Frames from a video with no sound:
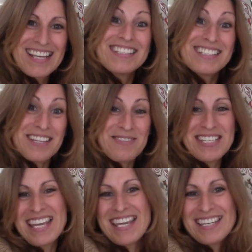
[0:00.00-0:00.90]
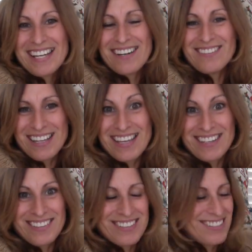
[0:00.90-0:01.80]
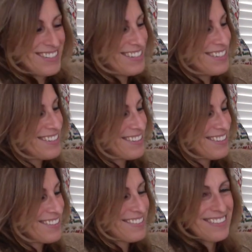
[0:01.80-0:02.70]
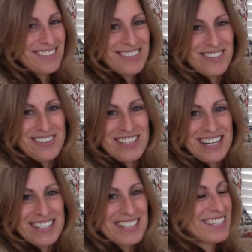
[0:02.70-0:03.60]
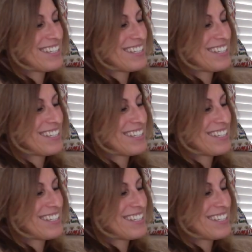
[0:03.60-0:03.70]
Just let me take it out and I'll show you guys.